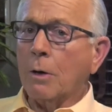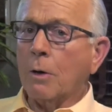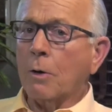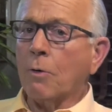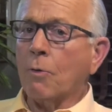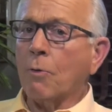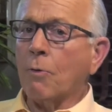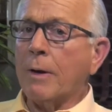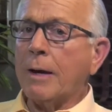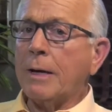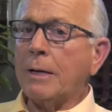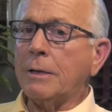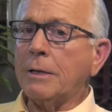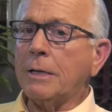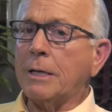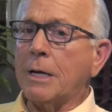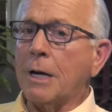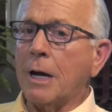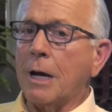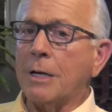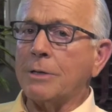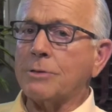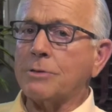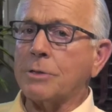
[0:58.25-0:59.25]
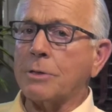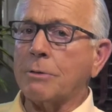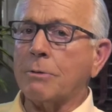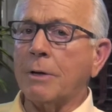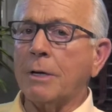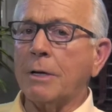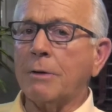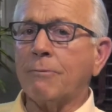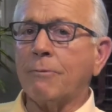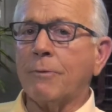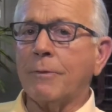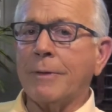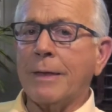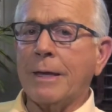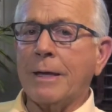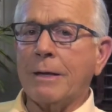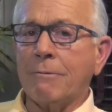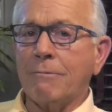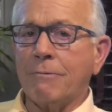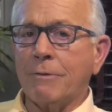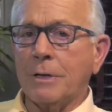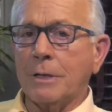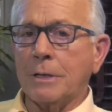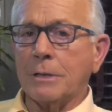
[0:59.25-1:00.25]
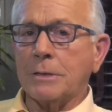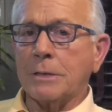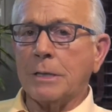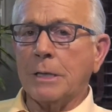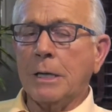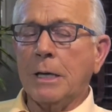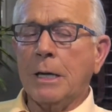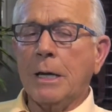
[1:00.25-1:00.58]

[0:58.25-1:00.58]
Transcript: greatly consecrated for that event.